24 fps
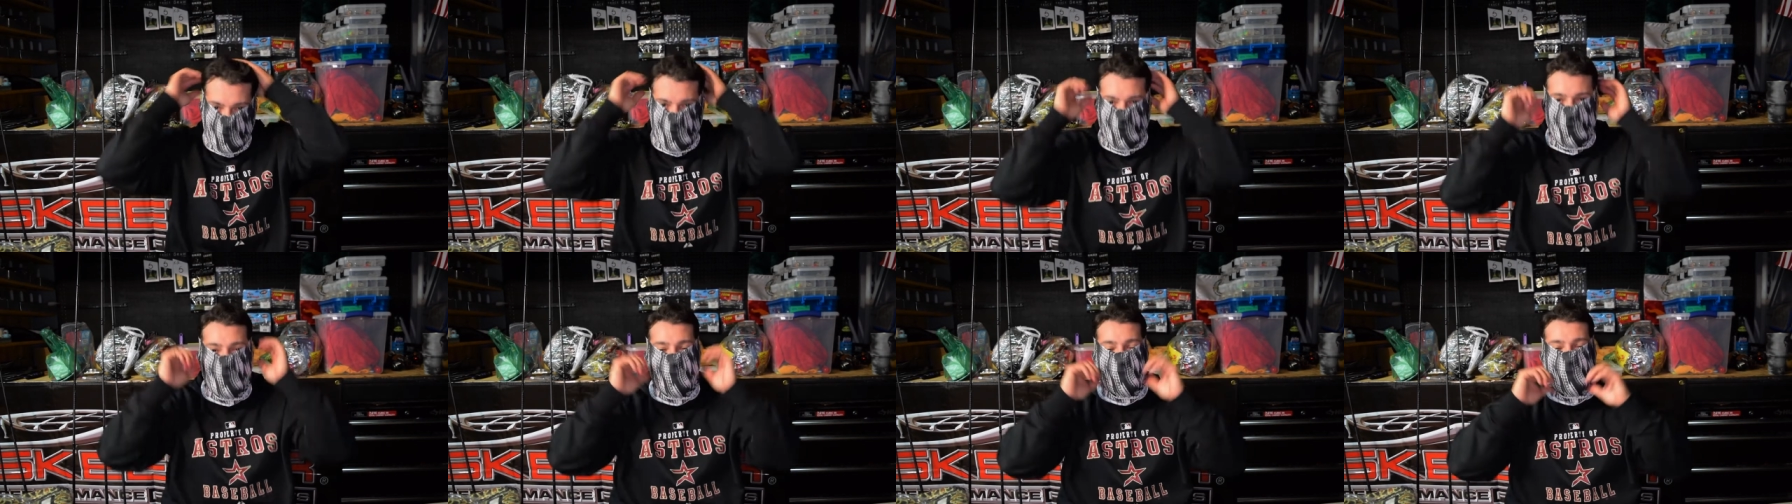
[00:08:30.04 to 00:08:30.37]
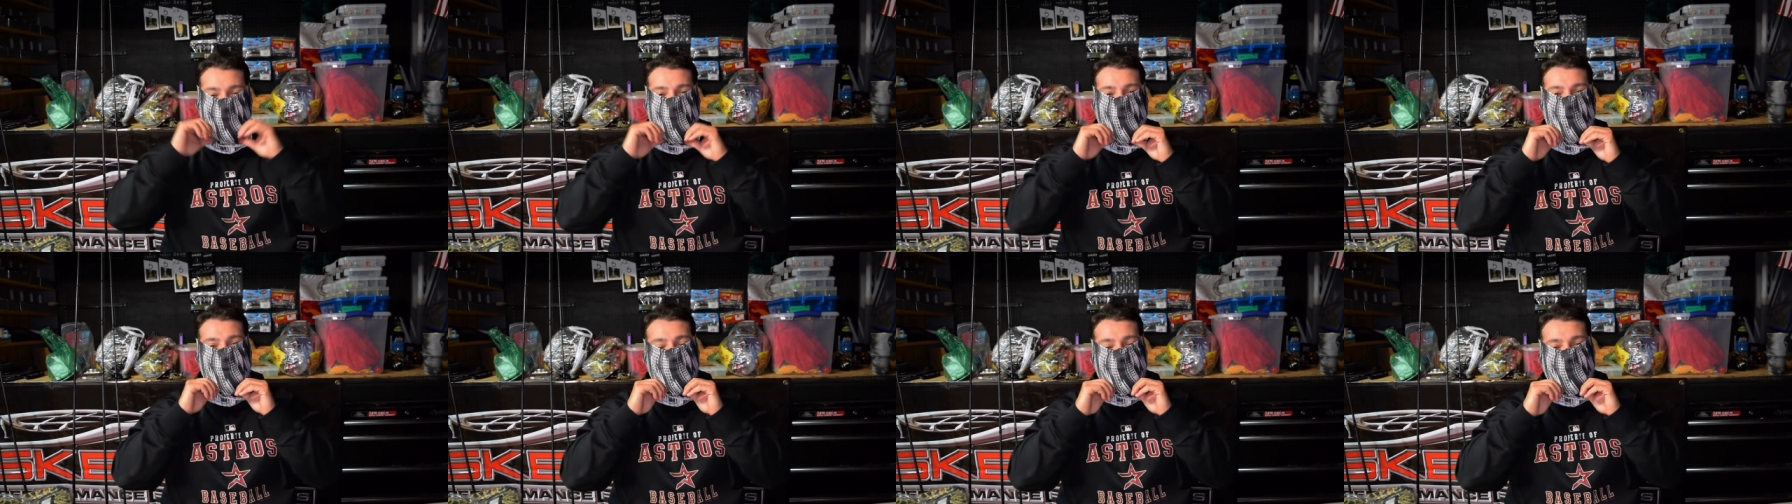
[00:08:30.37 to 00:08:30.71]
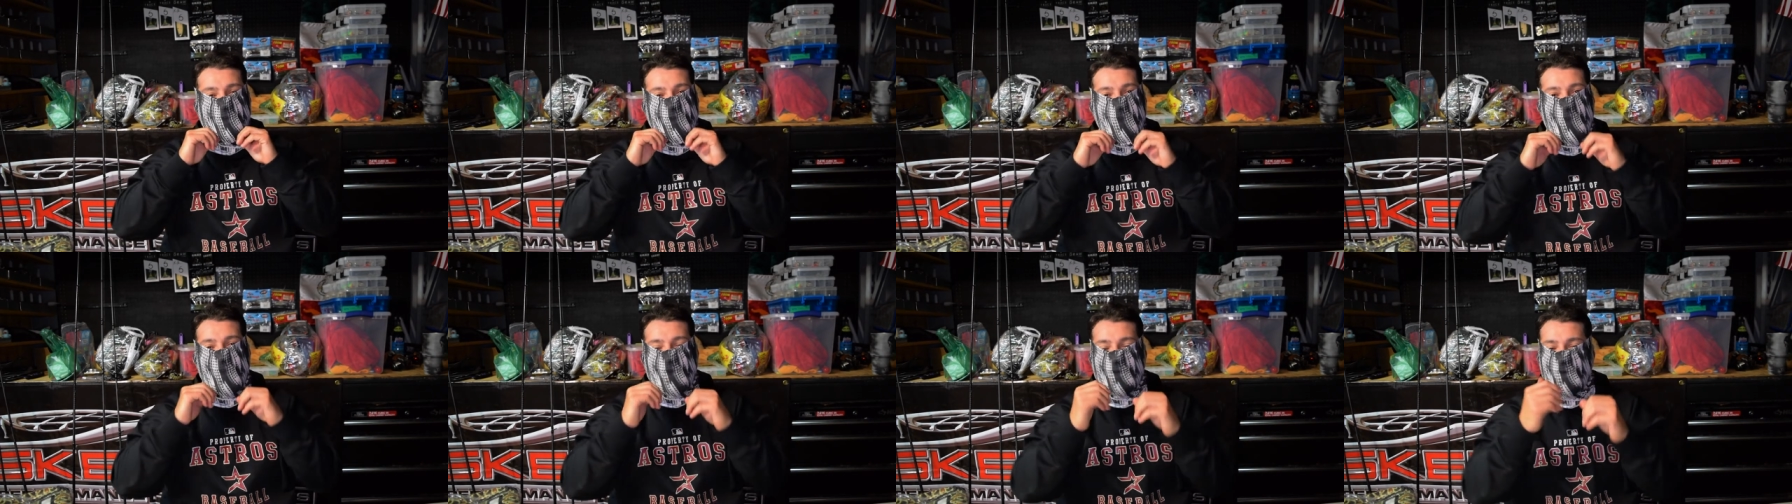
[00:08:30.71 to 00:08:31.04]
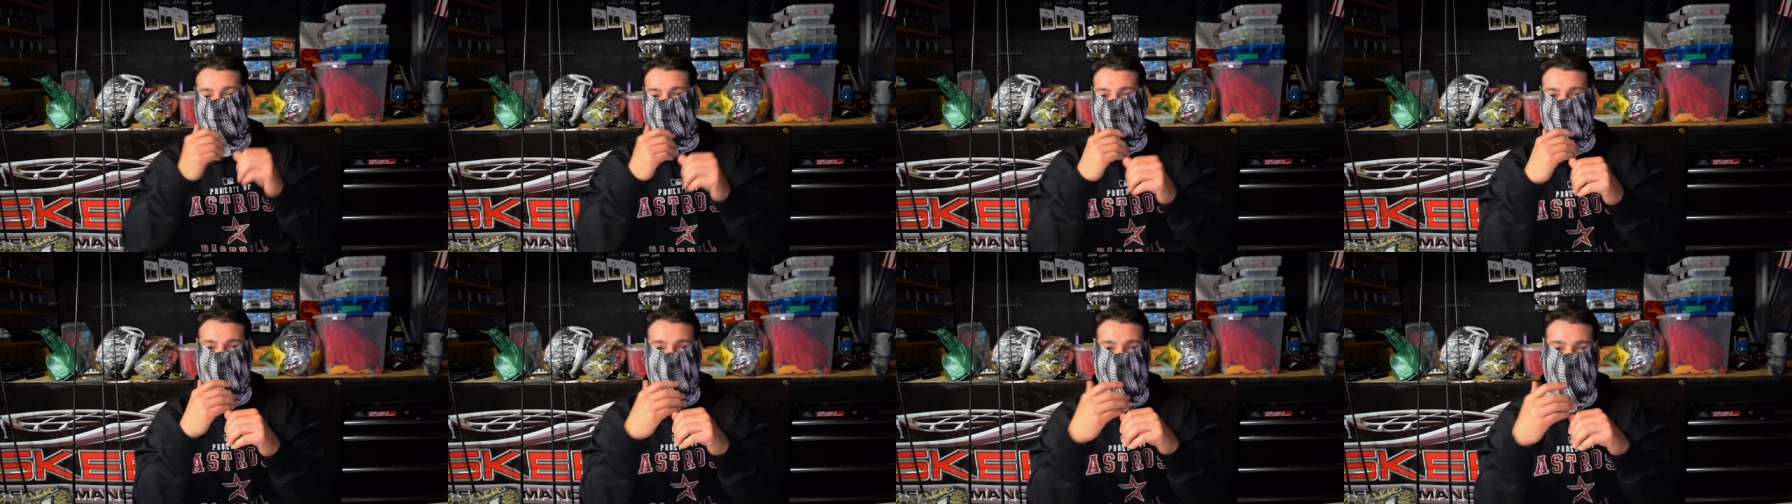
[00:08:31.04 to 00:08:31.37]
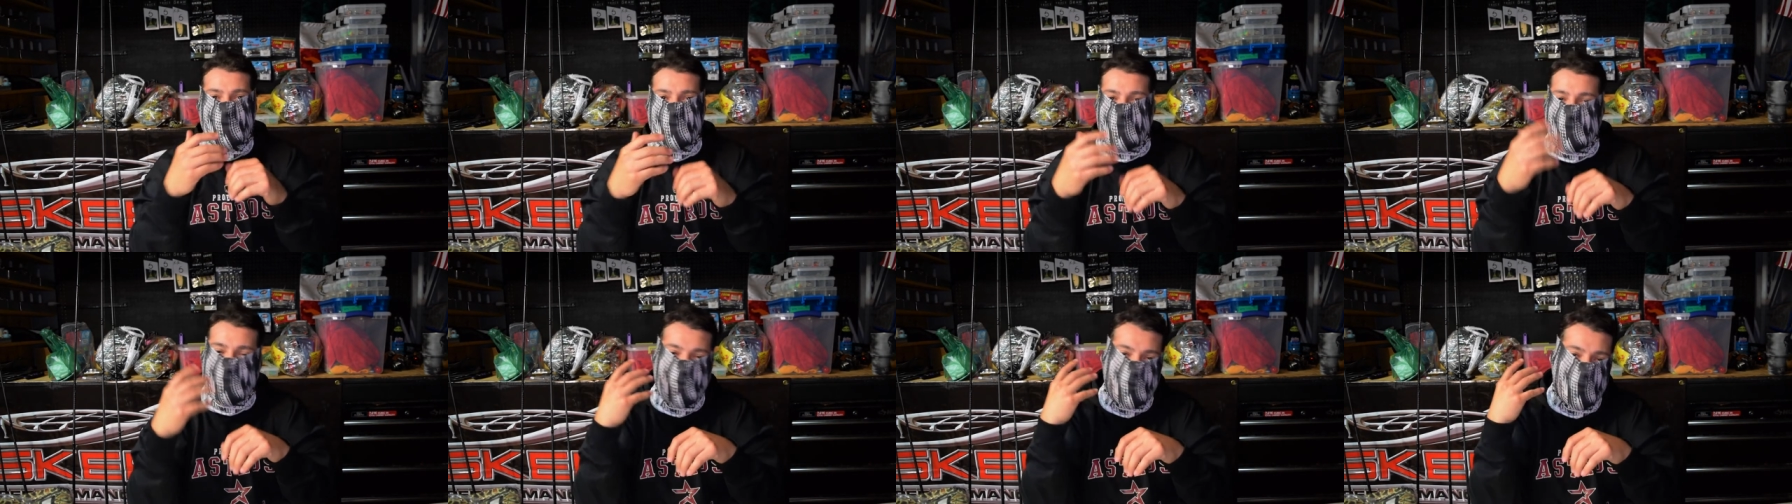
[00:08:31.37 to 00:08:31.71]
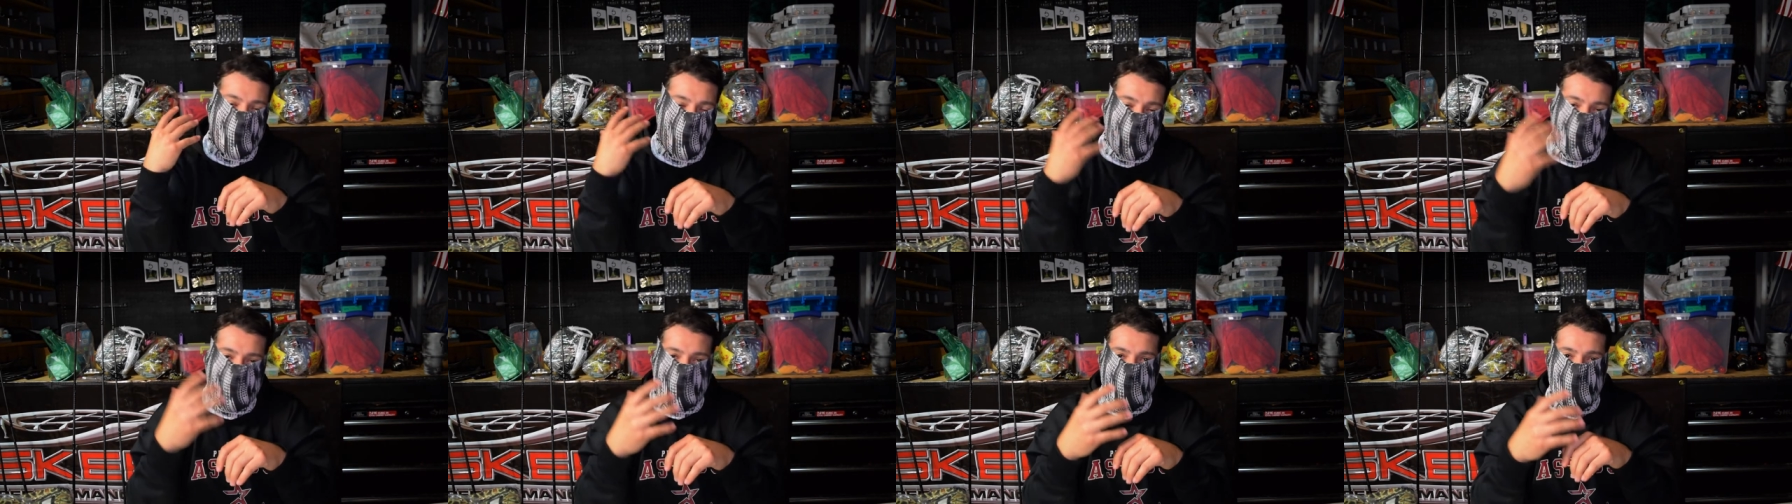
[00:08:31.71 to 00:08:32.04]
Uh, they keep the sun out of your face. They keep the
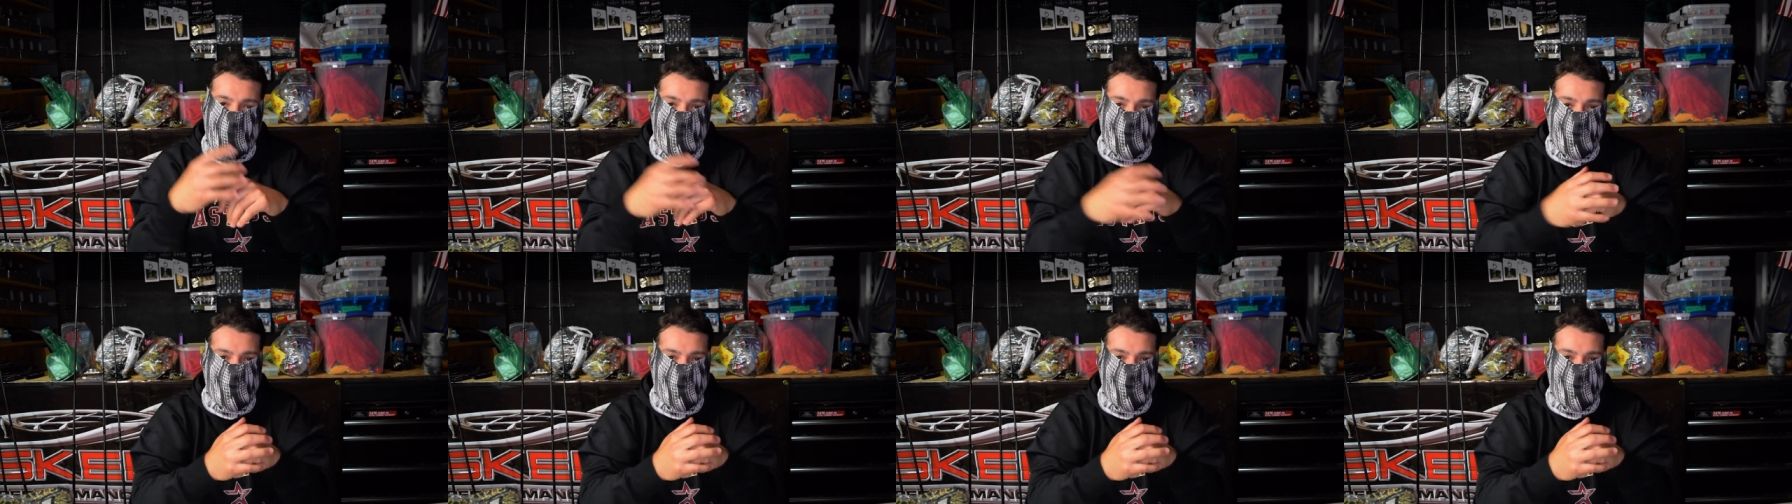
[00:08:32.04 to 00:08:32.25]
wind out of